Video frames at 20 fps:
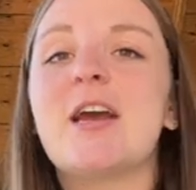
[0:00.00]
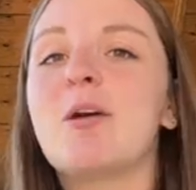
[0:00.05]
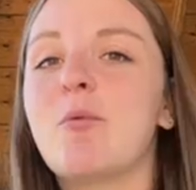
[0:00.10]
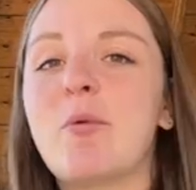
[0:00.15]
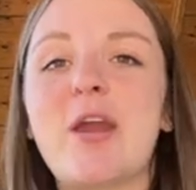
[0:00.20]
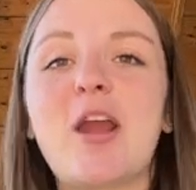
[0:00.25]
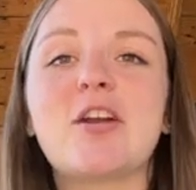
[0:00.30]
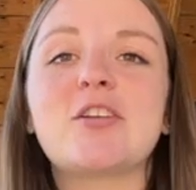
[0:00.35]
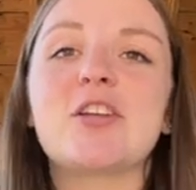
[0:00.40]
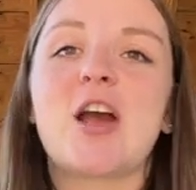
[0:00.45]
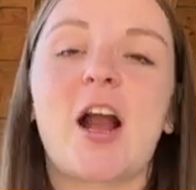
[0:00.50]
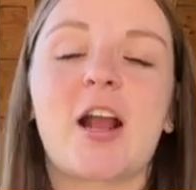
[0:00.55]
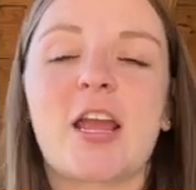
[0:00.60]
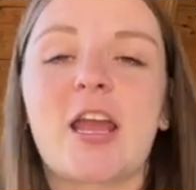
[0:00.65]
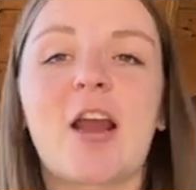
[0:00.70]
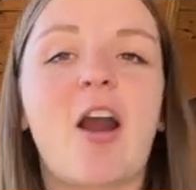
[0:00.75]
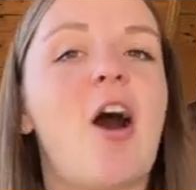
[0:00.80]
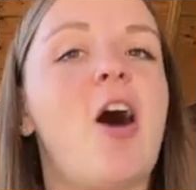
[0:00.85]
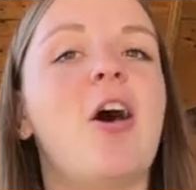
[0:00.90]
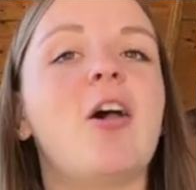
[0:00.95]
We are
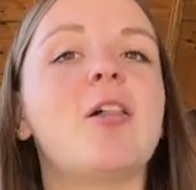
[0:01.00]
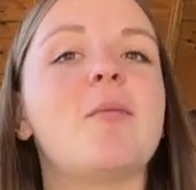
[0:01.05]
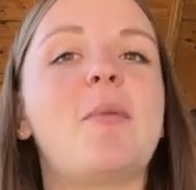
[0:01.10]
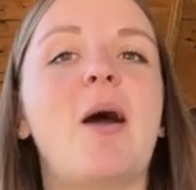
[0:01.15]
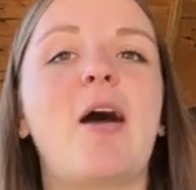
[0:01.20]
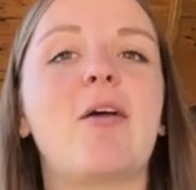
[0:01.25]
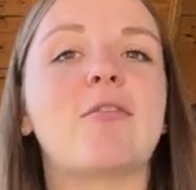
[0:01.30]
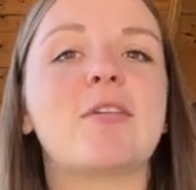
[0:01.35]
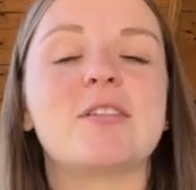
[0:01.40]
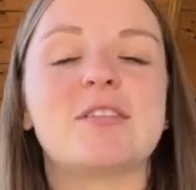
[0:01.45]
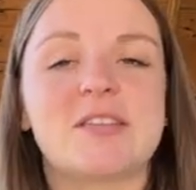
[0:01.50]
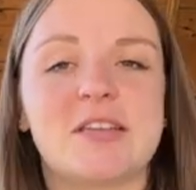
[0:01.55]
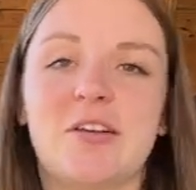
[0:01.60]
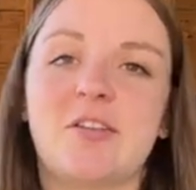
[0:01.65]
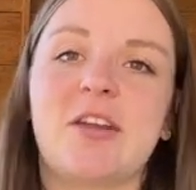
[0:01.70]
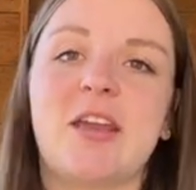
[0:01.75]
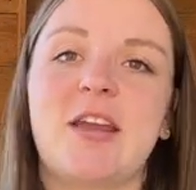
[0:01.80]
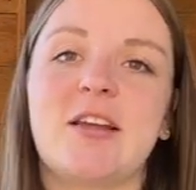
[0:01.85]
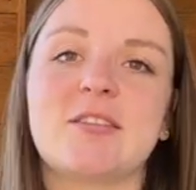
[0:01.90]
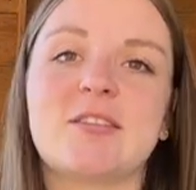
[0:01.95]
talking all about
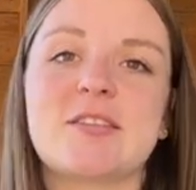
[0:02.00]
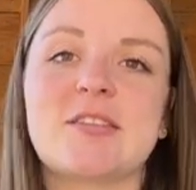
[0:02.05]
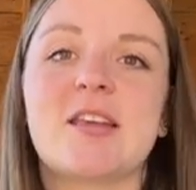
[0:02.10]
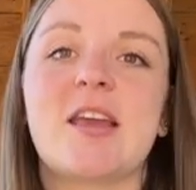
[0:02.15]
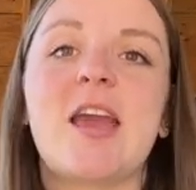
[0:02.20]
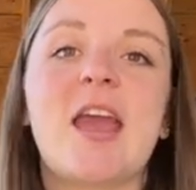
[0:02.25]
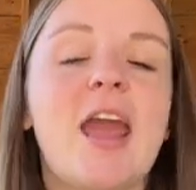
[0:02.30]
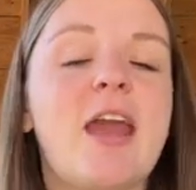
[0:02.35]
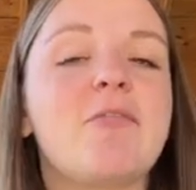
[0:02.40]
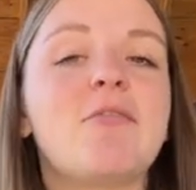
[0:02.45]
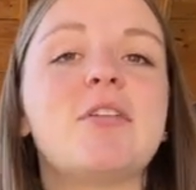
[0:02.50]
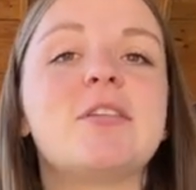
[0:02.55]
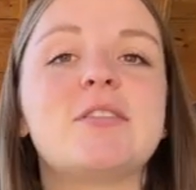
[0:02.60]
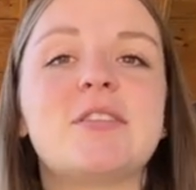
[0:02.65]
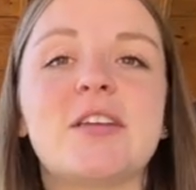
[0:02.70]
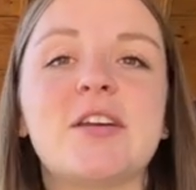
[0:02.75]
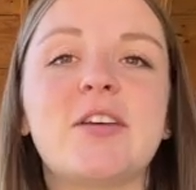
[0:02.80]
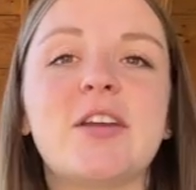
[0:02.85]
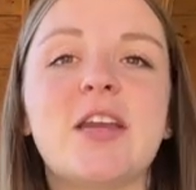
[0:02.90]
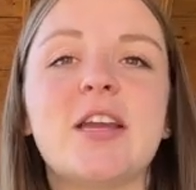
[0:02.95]
resilience, and
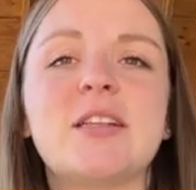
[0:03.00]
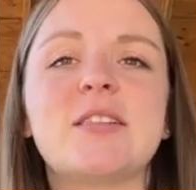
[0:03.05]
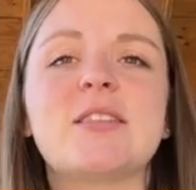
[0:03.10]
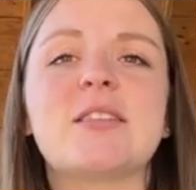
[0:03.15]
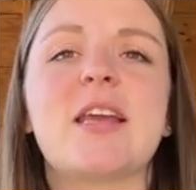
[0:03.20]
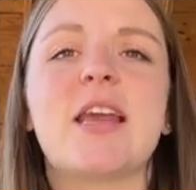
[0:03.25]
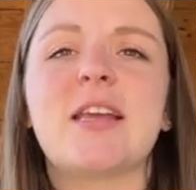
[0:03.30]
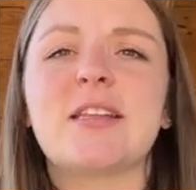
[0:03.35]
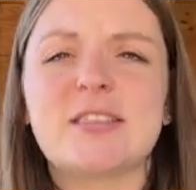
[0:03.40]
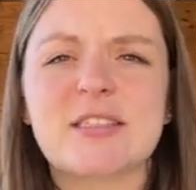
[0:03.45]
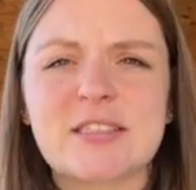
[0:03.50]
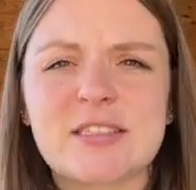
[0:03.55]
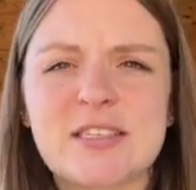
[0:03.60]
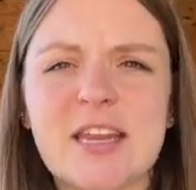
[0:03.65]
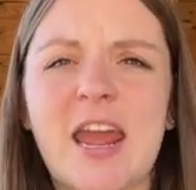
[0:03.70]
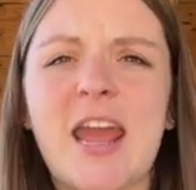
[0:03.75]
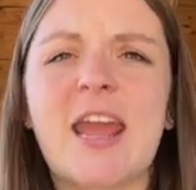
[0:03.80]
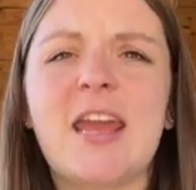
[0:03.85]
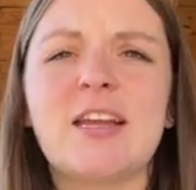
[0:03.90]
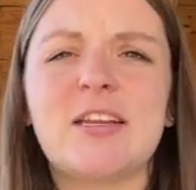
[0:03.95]
resilience is
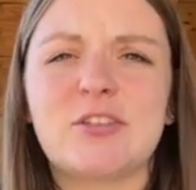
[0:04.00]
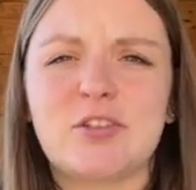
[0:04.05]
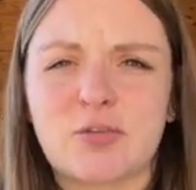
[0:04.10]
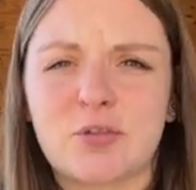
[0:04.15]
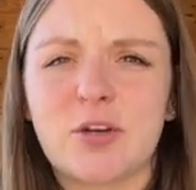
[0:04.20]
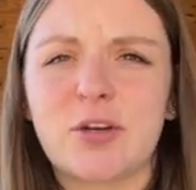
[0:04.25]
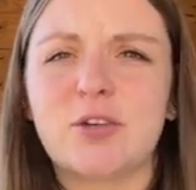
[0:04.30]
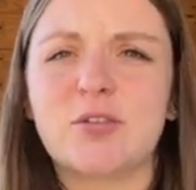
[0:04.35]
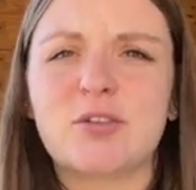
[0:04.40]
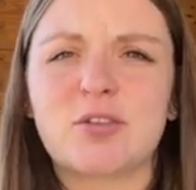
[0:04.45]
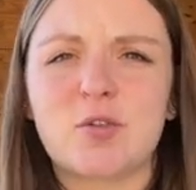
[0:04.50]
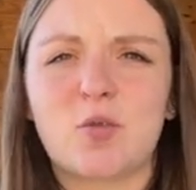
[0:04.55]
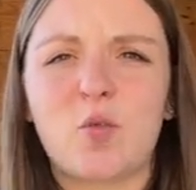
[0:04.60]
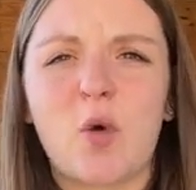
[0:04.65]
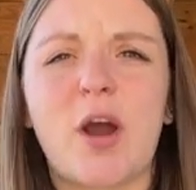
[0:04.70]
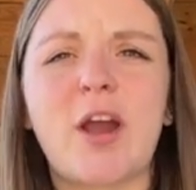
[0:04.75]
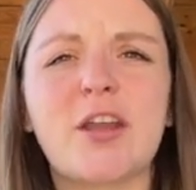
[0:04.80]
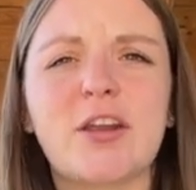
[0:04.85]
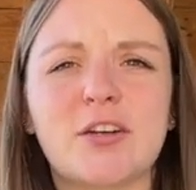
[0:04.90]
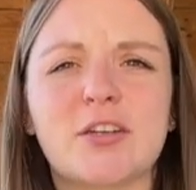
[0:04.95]
staying true to
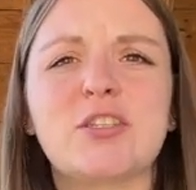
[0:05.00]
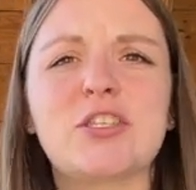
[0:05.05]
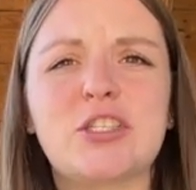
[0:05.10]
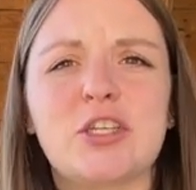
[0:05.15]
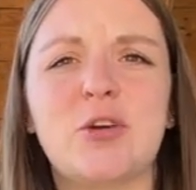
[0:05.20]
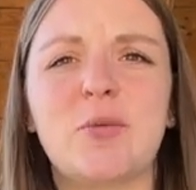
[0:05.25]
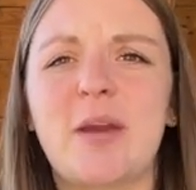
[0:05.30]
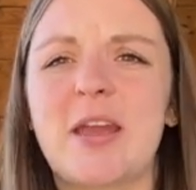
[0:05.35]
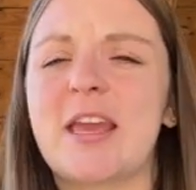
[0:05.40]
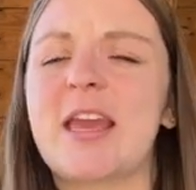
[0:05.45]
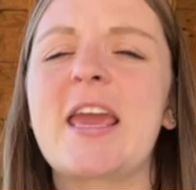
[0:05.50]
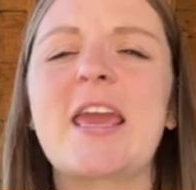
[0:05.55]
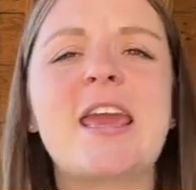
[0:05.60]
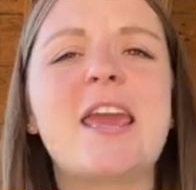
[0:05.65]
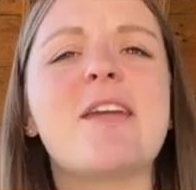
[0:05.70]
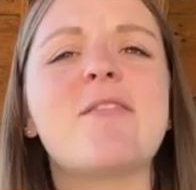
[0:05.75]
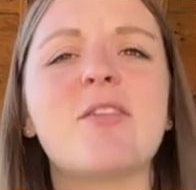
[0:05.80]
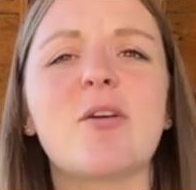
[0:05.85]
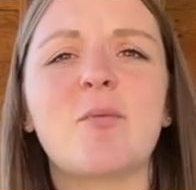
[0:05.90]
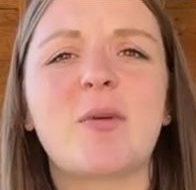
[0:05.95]
what you're doing
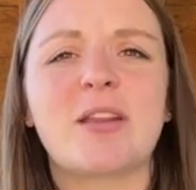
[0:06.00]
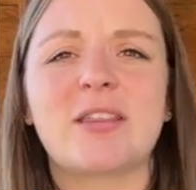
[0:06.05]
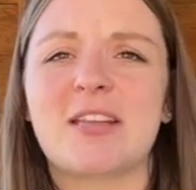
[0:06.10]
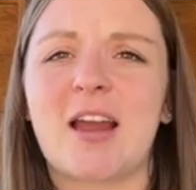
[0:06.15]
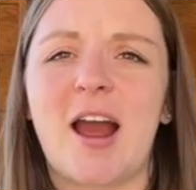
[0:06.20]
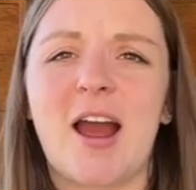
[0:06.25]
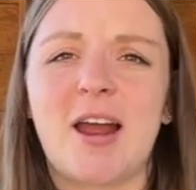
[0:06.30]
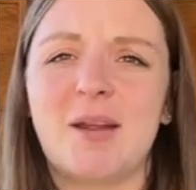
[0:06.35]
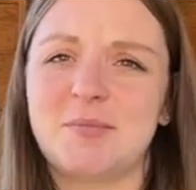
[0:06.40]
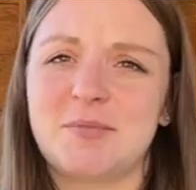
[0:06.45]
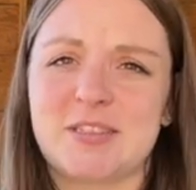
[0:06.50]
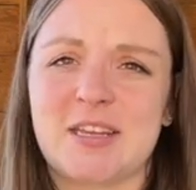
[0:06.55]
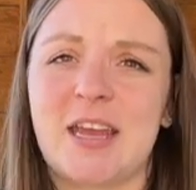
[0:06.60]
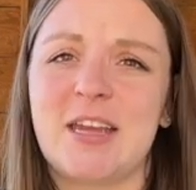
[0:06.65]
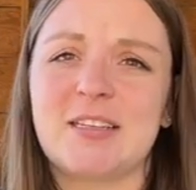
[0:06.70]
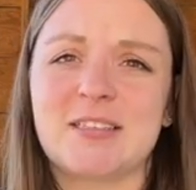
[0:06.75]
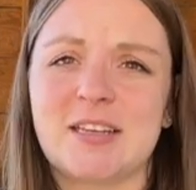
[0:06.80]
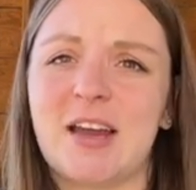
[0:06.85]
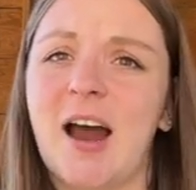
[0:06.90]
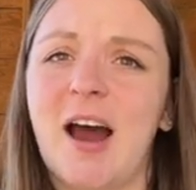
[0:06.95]
even when times
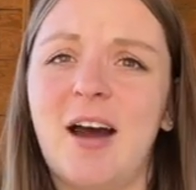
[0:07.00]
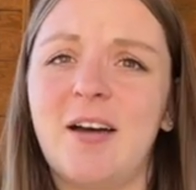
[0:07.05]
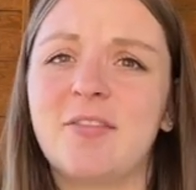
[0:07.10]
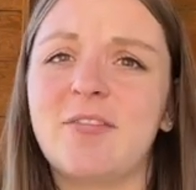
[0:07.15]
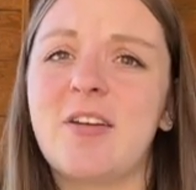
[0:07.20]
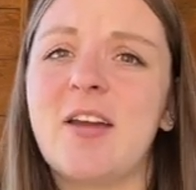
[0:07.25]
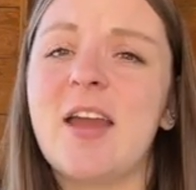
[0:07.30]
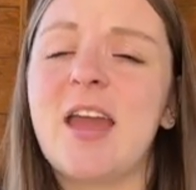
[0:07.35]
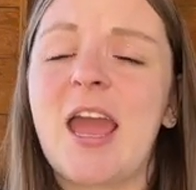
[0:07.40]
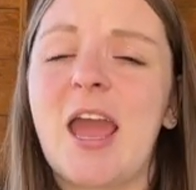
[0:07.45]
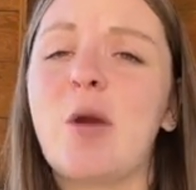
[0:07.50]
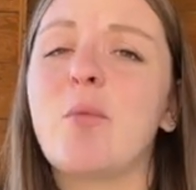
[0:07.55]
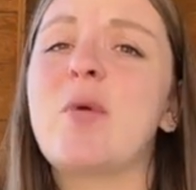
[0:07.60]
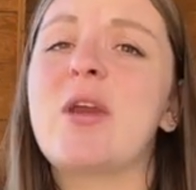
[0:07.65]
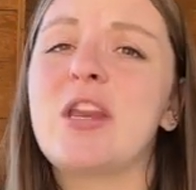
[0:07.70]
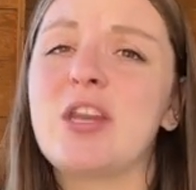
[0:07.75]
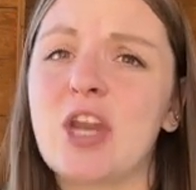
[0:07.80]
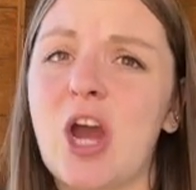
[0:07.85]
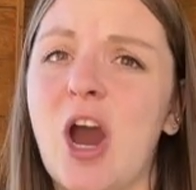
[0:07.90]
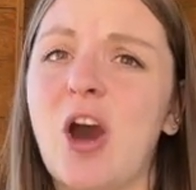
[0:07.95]
get tough, and
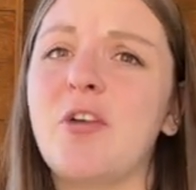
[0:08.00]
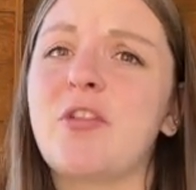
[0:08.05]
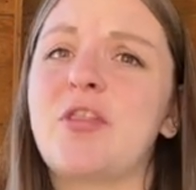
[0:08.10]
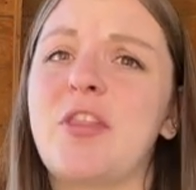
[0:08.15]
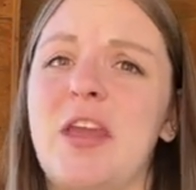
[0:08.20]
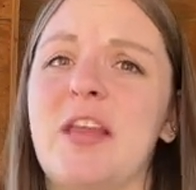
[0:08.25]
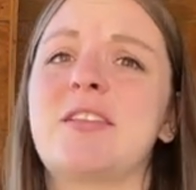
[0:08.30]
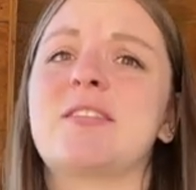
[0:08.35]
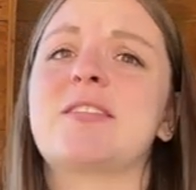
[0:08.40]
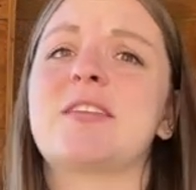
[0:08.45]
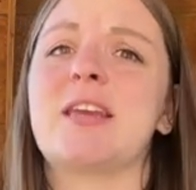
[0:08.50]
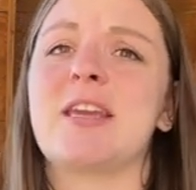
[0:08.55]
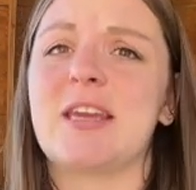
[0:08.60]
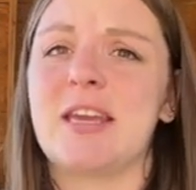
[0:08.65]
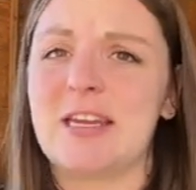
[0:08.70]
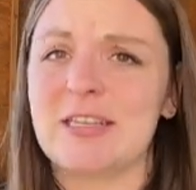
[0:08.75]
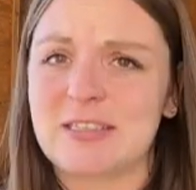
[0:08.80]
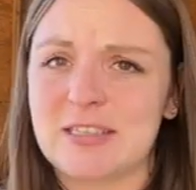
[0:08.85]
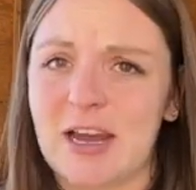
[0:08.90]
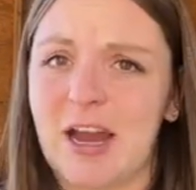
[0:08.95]
we know things can
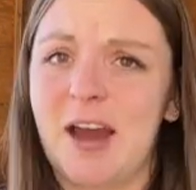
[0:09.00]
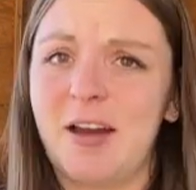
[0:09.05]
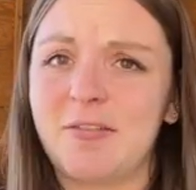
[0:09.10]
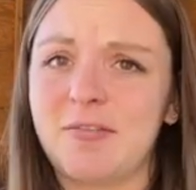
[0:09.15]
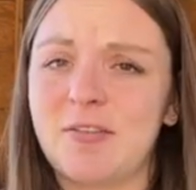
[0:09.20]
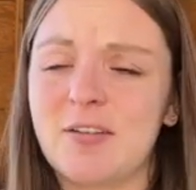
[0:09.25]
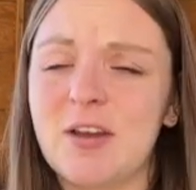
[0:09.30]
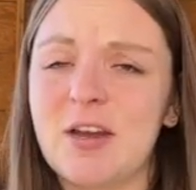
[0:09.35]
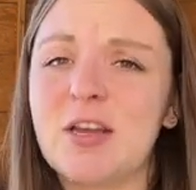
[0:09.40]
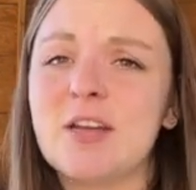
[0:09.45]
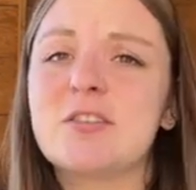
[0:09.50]
get tough.